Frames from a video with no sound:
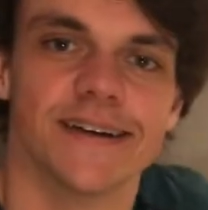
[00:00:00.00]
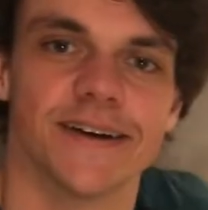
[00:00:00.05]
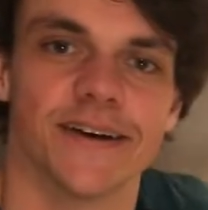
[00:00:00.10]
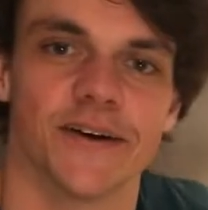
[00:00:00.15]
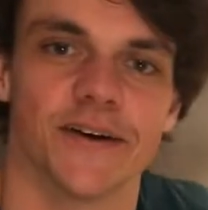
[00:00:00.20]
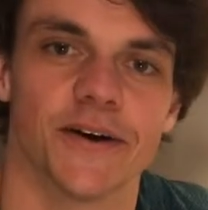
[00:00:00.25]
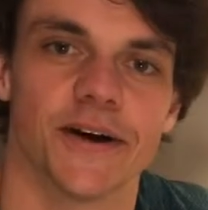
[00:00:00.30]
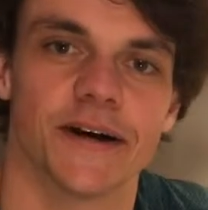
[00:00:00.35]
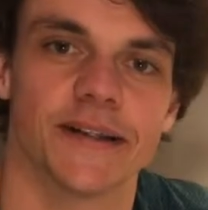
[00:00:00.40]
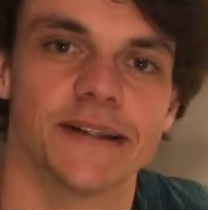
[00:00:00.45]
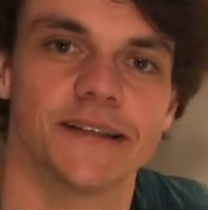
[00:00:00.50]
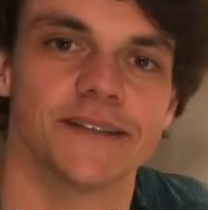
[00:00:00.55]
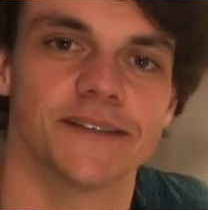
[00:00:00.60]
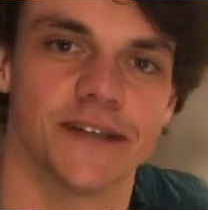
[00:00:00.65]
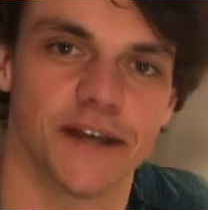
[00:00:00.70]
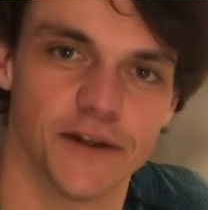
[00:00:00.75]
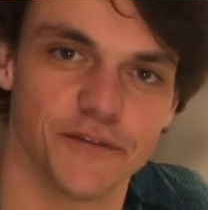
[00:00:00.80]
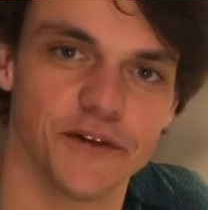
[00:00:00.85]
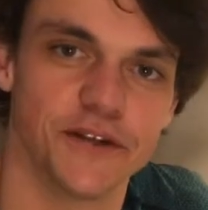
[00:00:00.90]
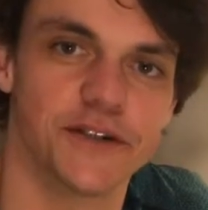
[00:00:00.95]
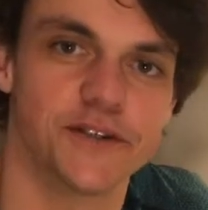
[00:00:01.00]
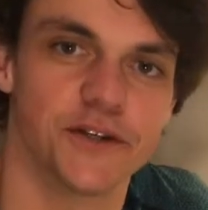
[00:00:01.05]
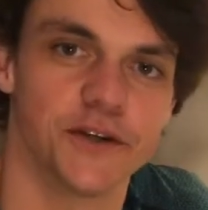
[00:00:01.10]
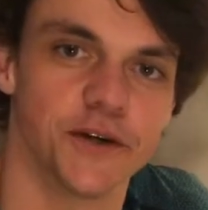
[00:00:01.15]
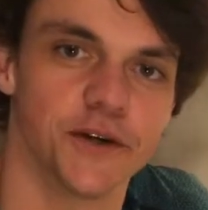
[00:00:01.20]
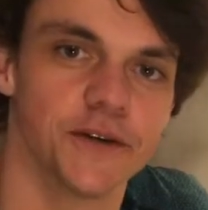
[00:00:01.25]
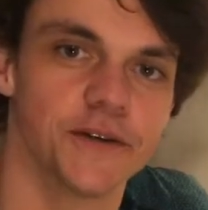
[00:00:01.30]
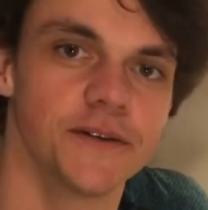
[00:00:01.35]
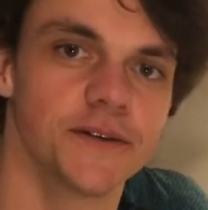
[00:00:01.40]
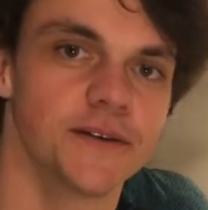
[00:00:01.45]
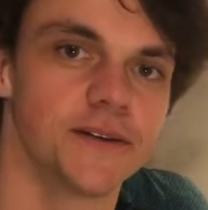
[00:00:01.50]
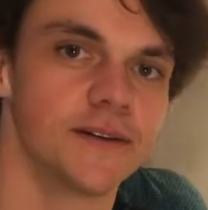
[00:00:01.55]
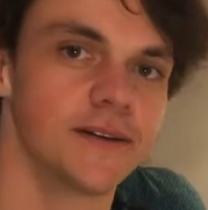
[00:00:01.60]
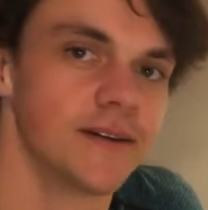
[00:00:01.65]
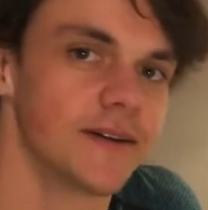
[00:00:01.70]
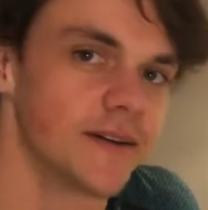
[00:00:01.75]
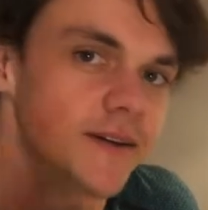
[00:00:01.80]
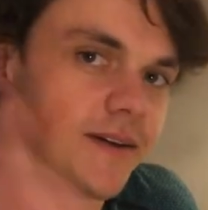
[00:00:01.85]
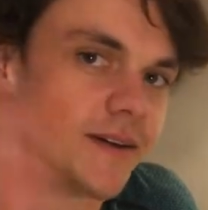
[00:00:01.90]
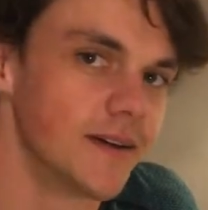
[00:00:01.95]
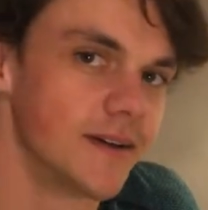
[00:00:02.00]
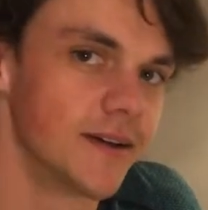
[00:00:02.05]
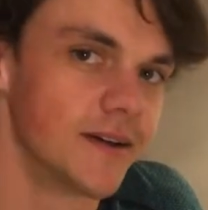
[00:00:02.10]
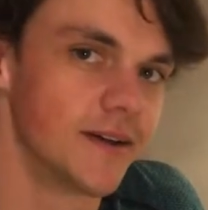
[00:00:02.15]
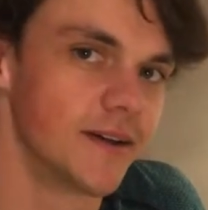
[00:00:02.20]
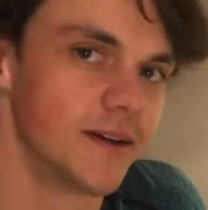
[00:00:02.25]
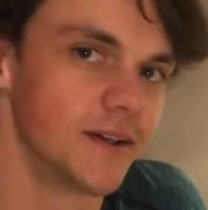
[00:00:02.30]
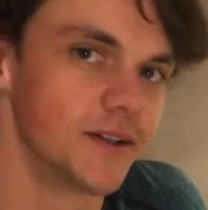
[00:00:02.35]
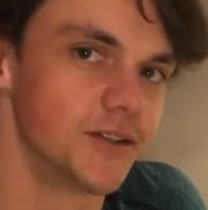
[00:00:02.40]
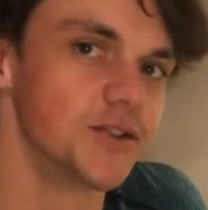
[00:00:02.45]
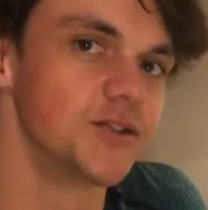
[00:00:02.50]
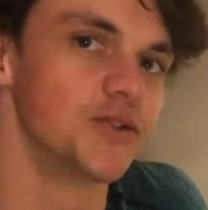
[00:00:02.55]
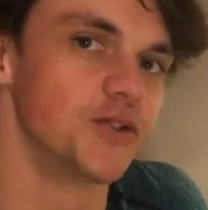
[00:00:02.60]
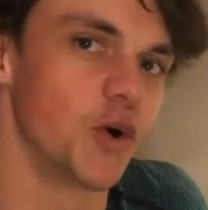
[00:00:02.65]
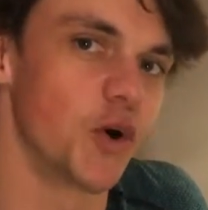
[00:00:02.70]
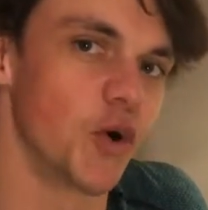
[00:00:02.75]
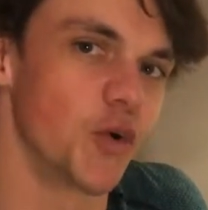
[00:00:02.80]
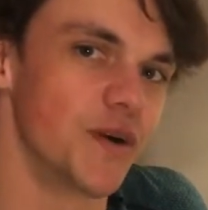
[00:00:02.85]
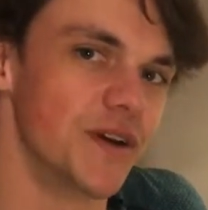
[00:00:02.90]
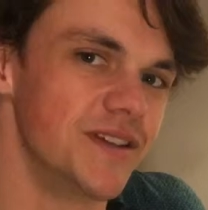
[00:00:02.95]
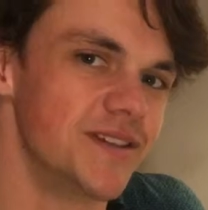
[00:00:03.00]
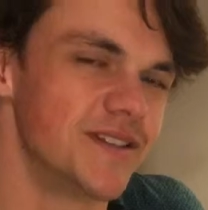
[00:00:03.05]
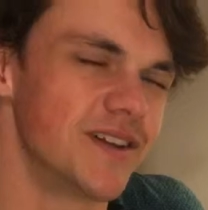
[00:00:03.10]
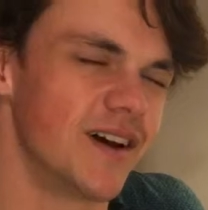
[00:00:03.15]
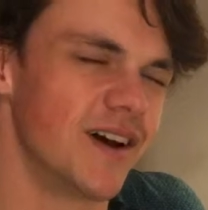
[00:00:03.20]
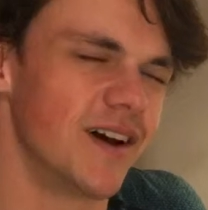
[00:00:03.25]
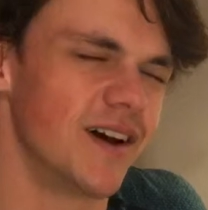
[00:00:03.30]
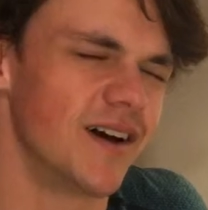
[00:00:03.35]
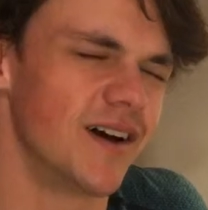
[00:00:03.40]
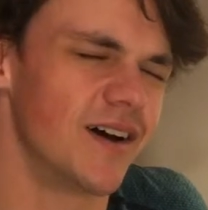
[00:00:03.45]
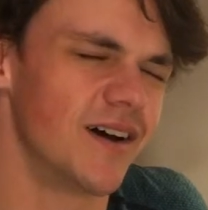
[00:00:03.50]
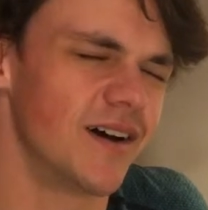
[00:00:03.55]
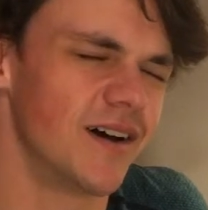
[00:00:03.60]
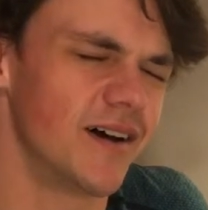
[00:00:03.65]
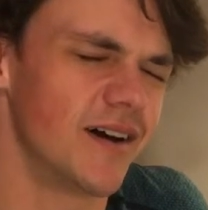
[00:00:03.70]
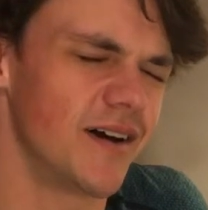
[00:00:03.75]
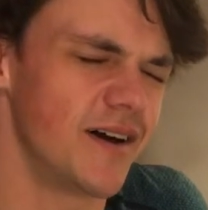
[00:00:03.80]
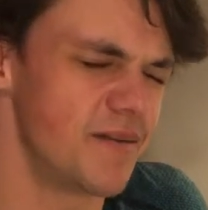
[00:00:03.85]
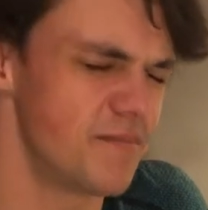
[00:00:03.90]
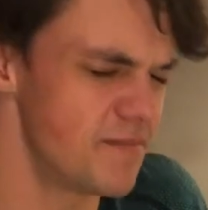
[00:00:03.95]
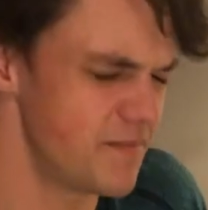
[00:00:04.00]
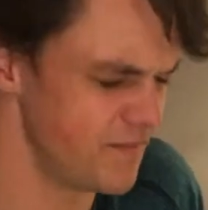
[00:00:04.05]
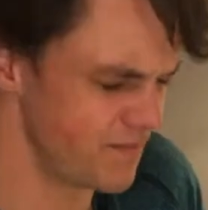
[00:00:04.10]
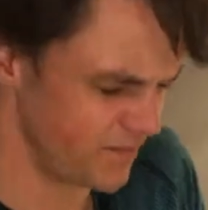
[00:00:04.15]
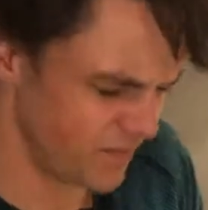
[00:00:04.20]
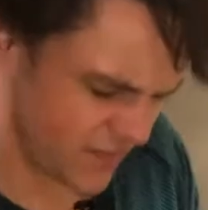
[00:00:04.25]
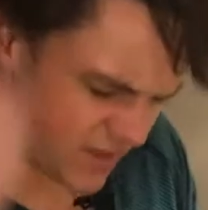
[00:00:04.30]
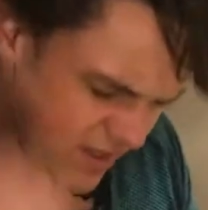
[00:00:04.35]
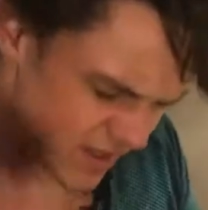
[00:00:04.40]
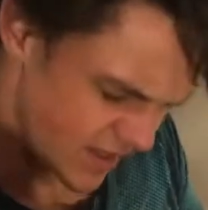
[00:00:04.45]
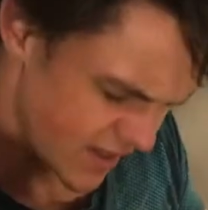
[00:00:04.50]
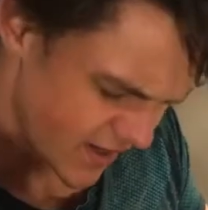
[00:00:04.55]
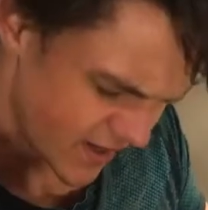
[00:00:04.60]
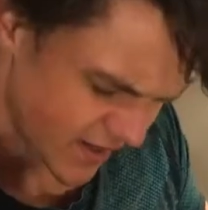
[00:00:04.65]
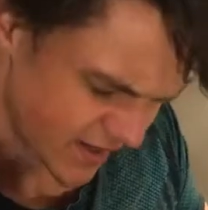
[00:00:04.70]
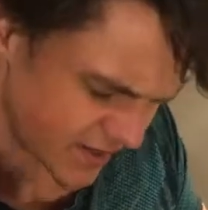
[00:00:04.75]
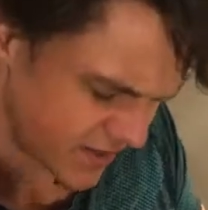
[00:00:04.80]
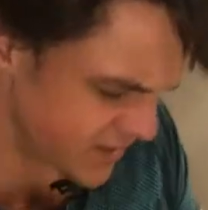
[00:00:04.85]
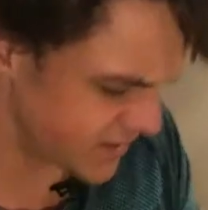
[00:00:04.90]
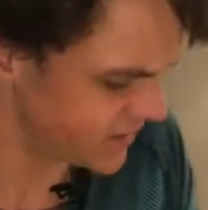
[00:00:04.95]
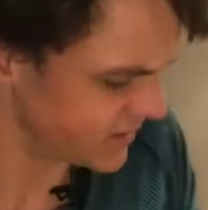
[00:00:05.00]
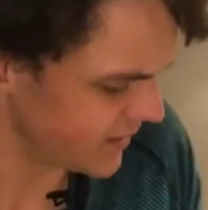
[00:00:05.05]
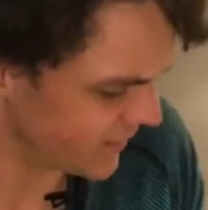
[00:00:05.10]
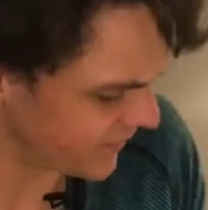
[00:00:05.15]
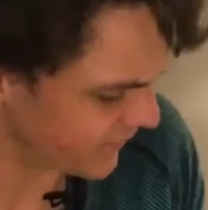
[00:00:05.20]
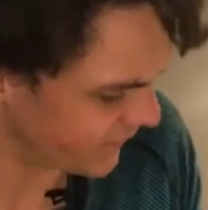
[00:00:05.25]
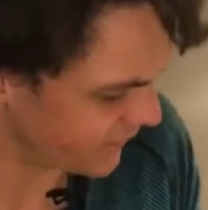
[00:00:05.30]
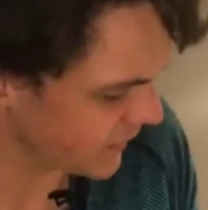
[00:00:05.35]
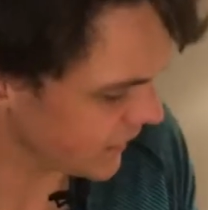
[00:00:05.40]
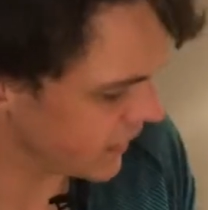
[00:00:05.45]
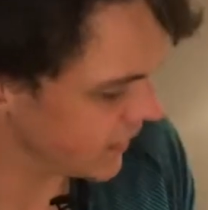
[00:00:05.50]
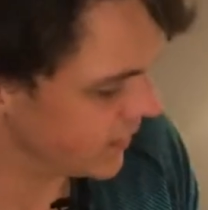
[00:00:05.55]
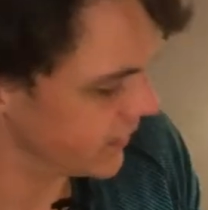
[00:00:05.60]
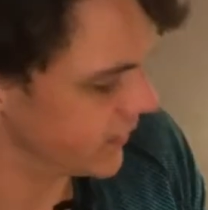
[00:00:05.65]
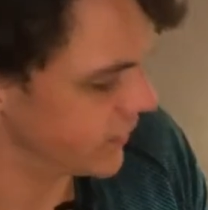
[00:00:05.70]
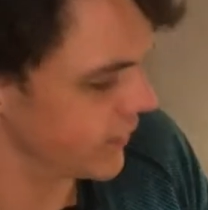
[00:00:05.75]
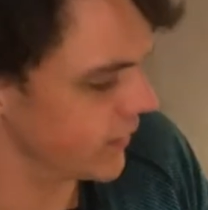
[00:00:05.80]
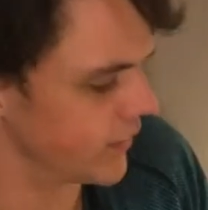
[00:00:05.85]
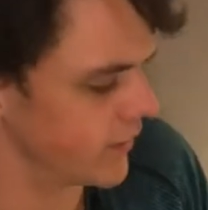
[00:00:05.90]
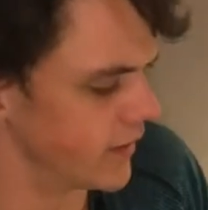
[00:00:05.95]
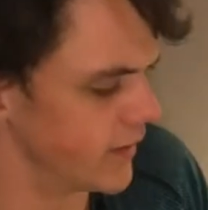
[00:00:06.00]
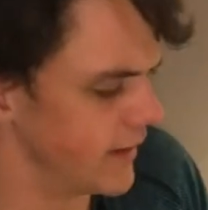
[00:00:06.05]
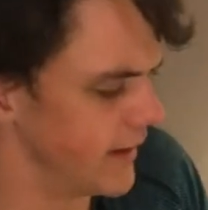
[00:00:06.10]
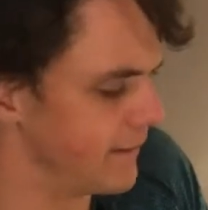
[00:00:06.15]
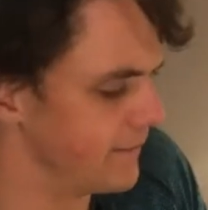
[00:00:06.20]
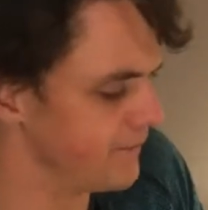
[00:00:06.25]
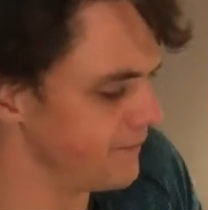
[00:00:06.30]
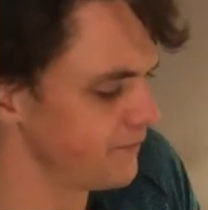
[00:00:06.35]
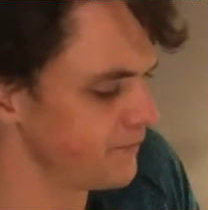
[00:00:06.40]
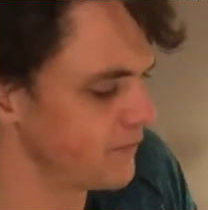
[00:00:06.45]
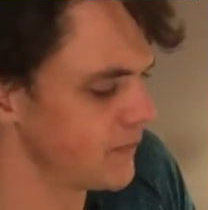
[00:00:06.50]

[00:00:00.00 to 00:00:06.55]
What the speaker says: Alright, let's delve into story time. Yes. Alright.